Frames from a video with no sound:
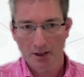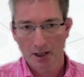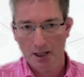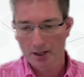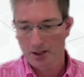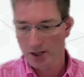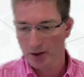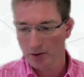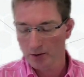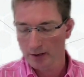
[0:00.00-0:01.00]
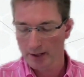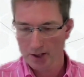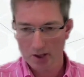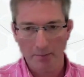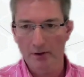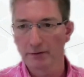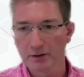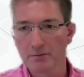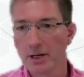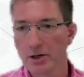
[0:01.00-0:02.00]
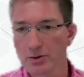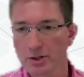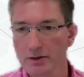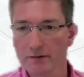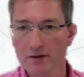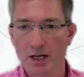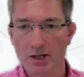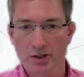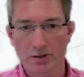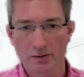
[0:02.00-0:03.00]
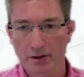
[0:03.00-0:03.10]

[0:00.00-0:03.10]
And so there's a couple of administrative sections